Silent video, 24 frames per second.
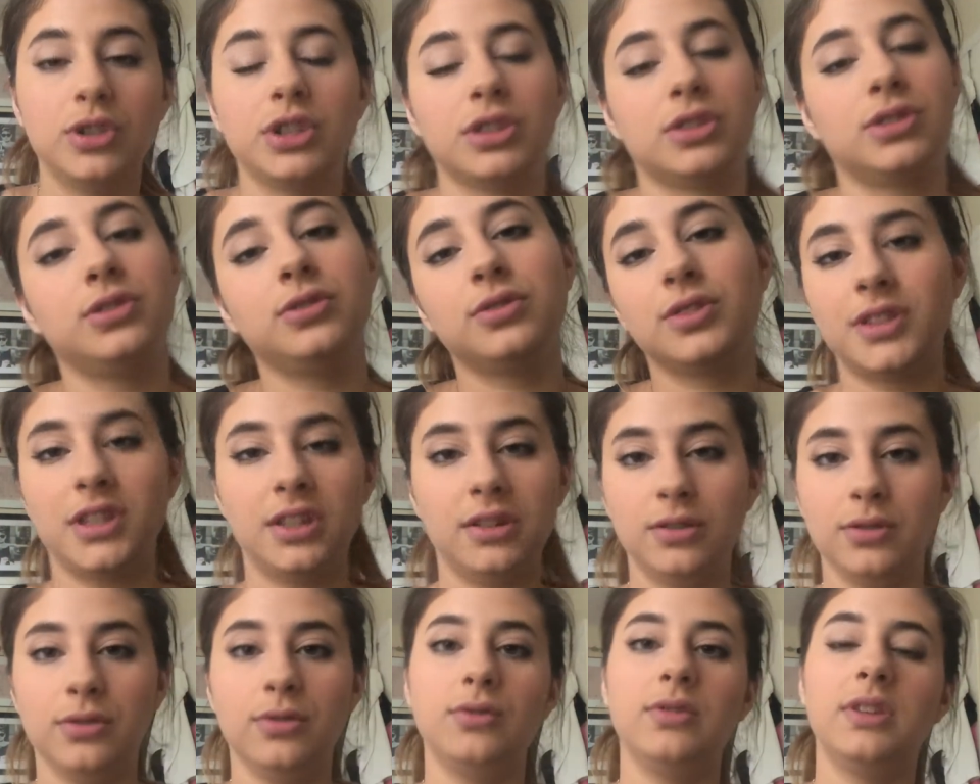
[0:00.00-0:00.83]
Just use the
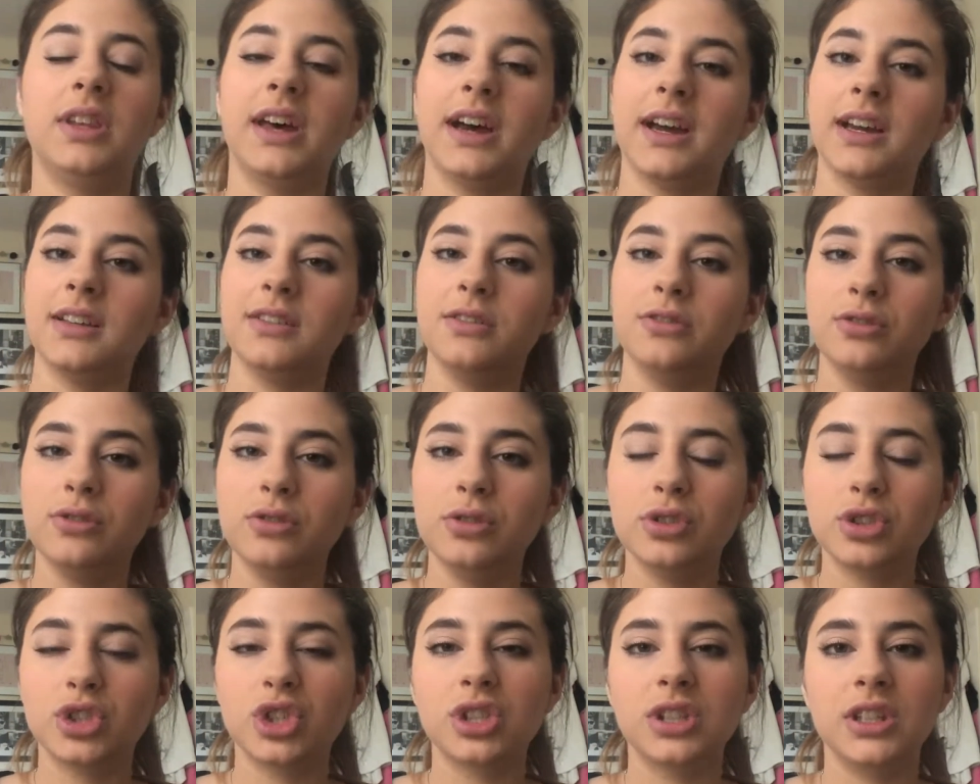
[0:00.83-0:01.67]
nude that you
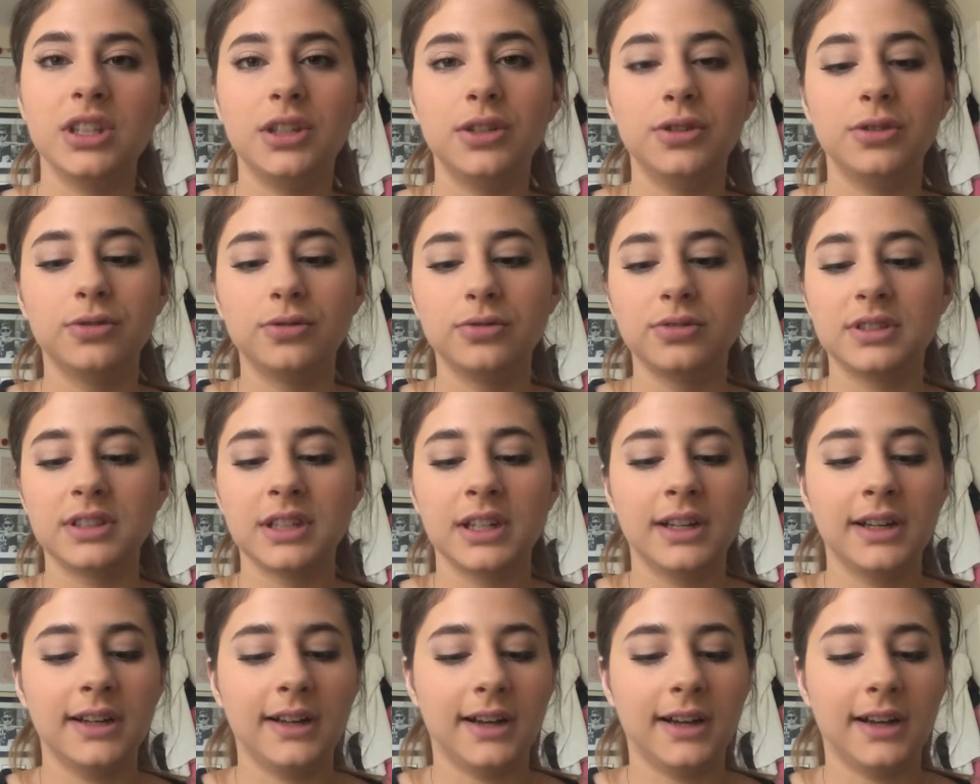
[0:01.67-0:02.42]
usually use.